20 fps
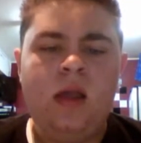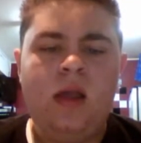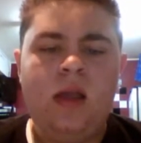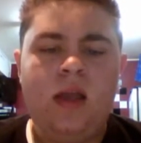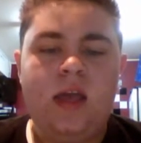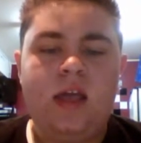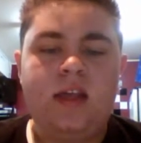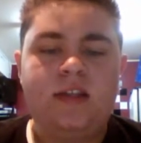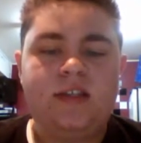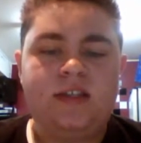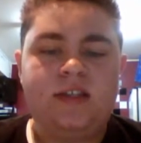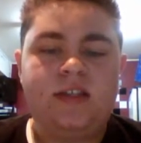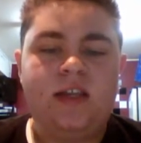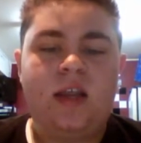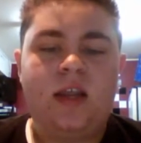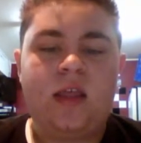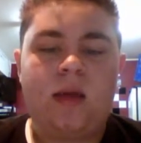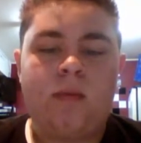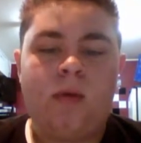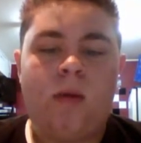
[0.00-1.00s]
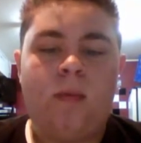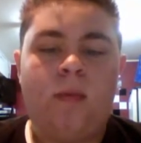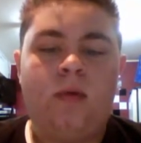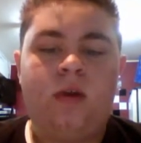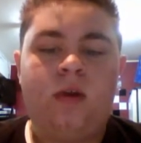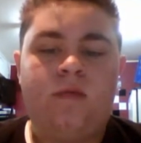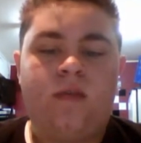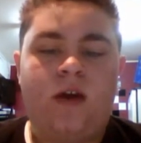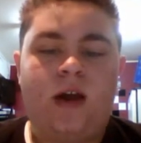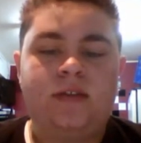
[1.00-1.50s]
It is considered that mobile
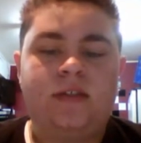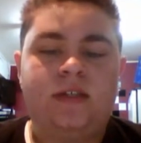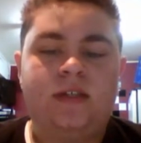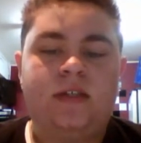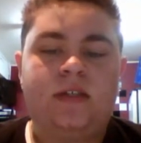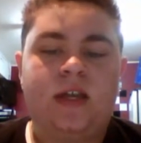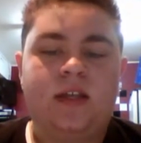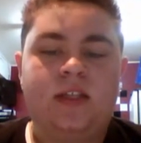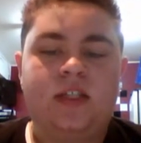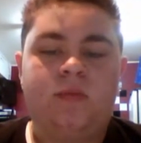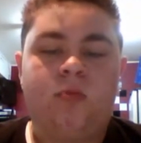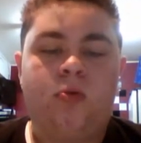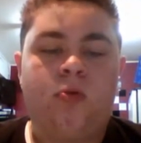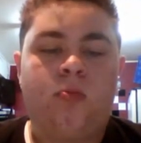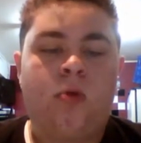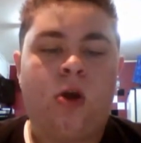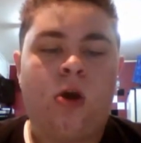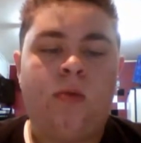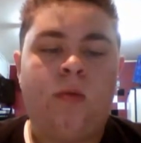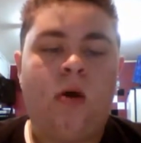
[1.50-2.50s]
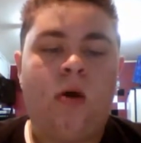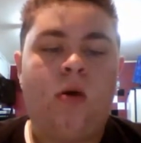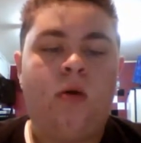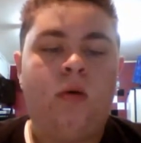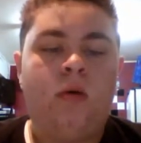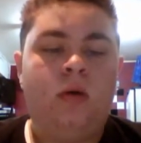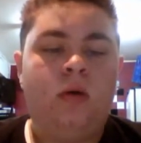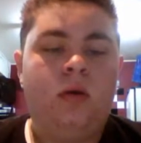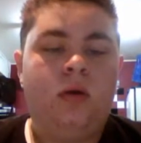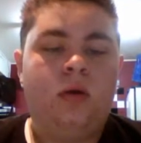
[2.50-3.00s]
devices can support mobile
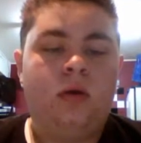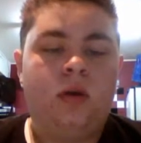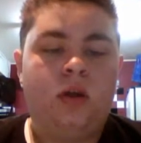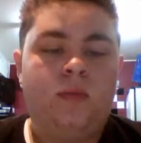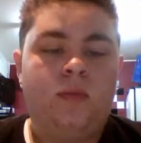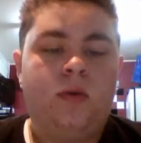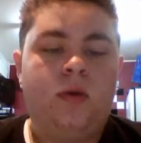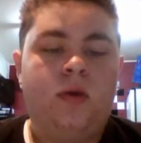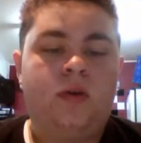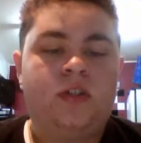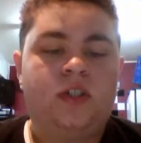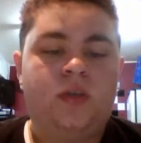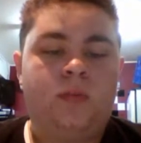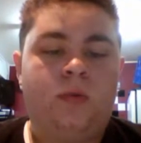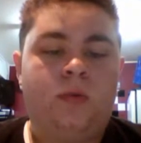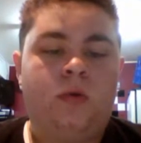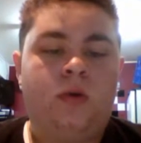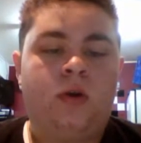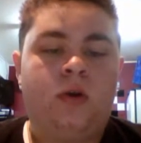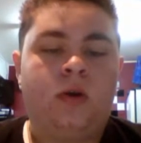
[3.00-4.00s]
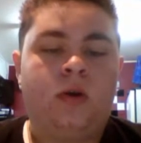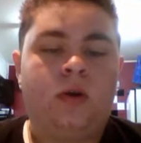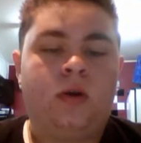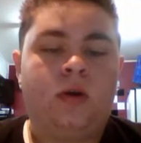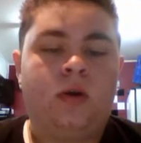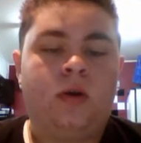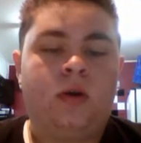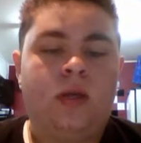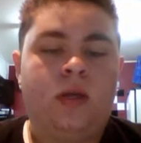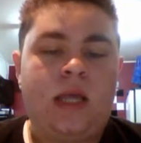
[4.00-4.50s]
computer-supported
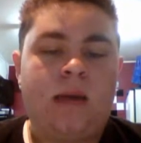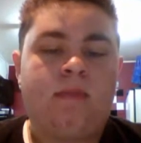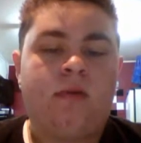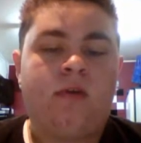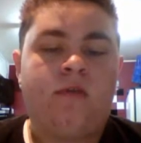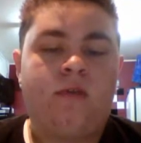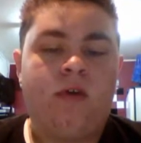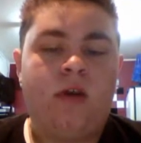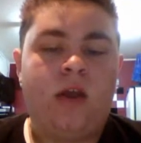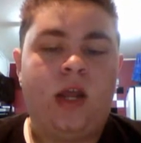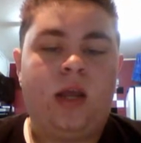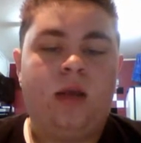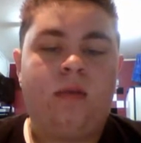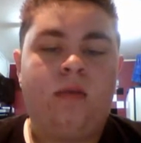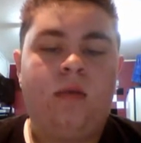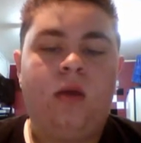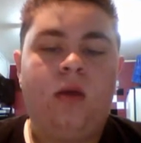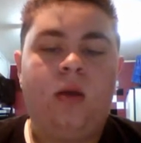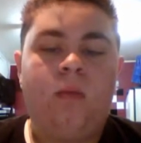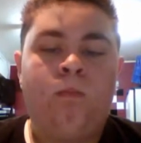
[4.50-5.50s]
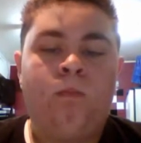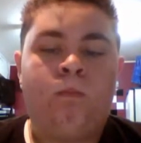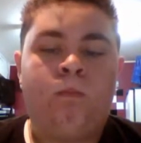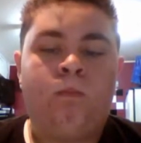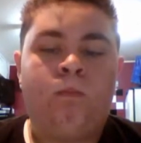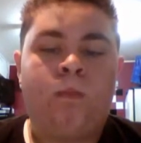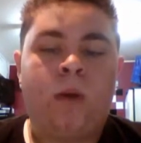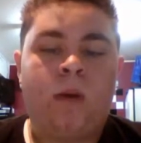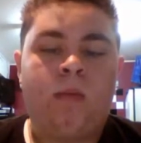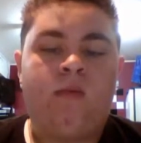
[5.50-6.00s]
collaborative learning
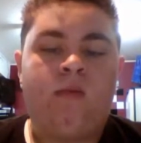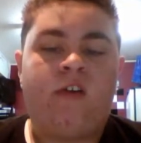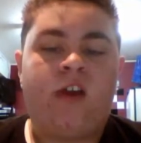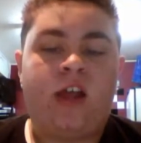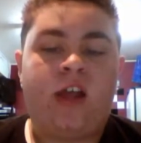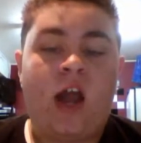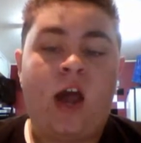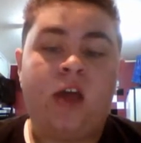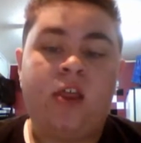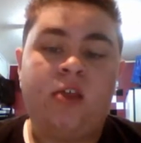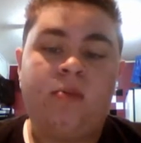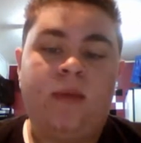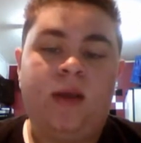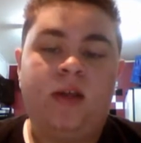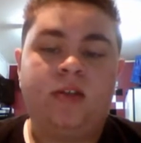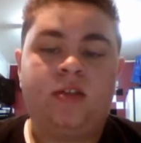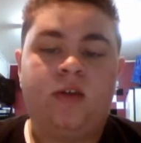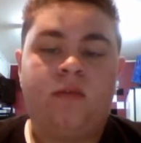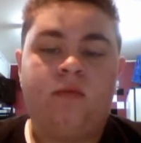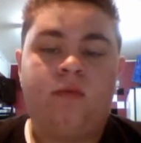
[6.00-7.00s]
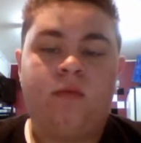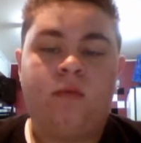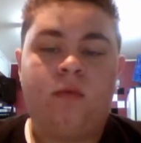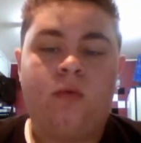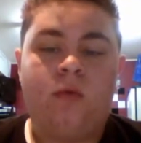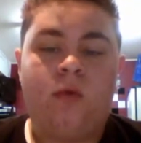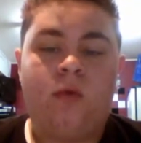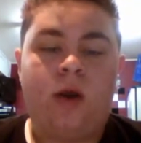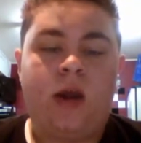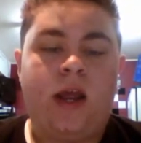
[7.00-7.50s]
by providing other means of
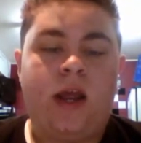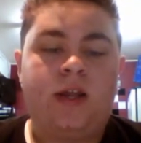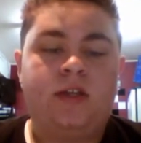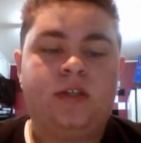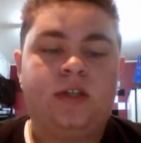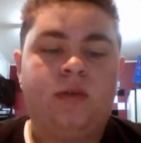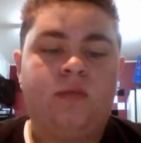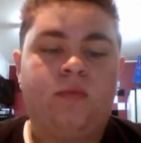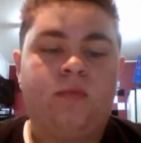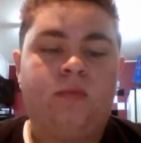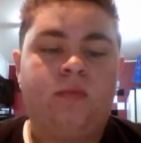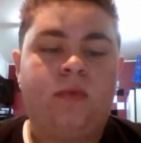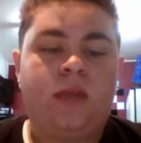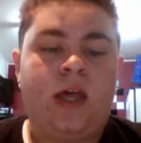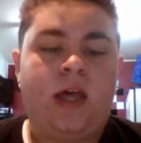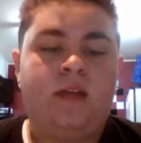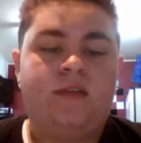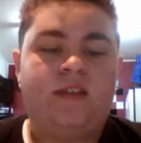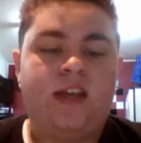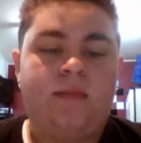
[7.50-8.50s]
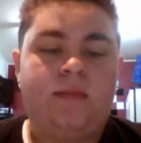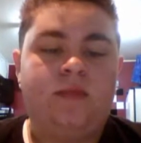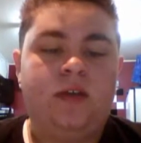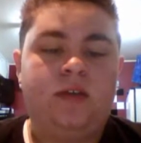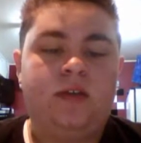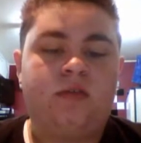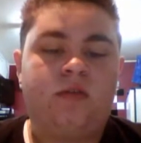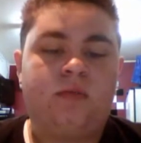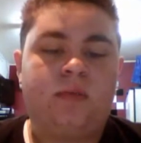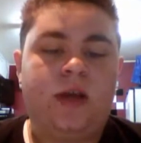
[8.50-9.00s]
coordination without
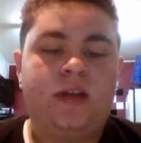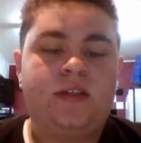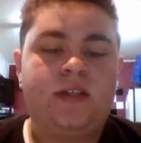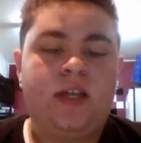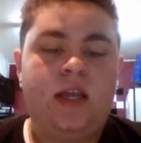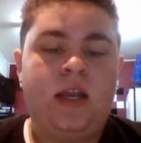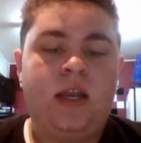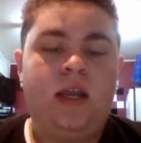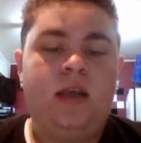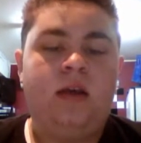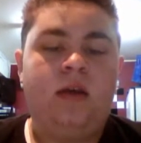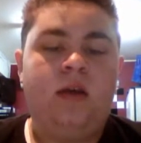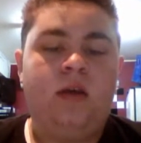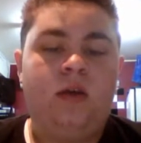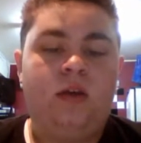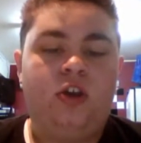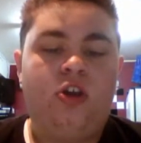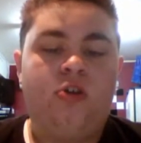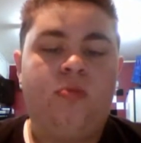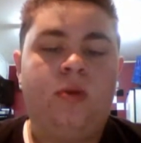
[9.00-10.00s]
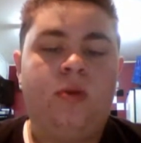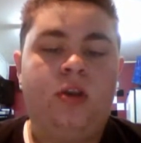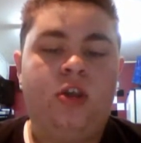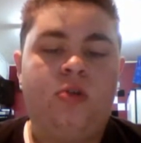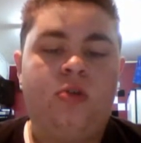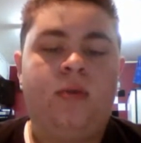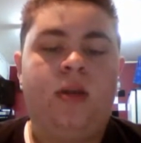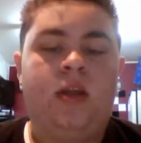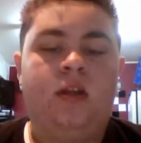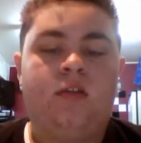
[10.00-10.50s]
attempting to replace any
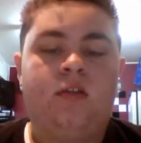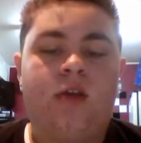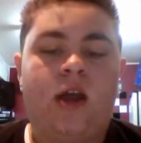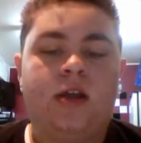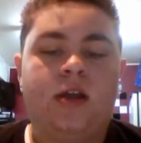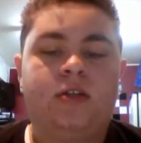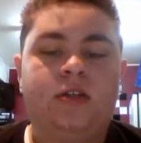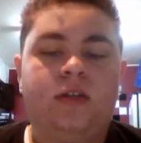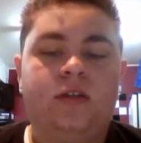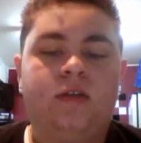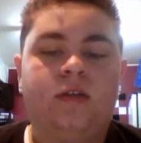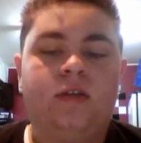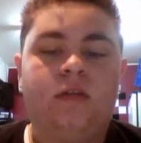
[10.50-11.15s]
human-human interaction.